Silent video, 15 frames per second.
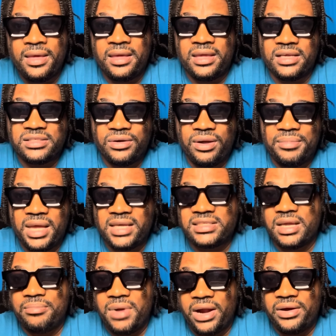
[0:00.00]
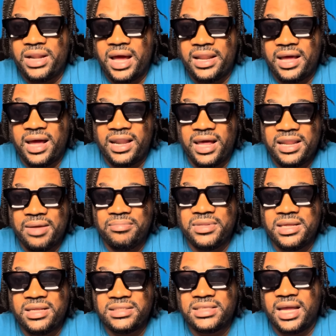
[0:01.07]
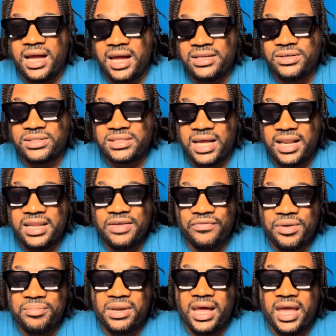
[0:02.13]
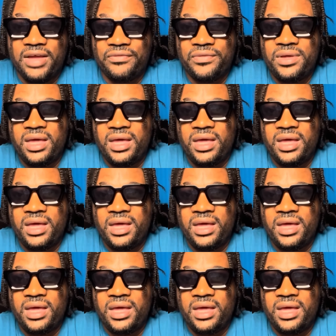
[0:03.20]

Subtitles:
You see what I mean? I say married and all of them things and just live him life.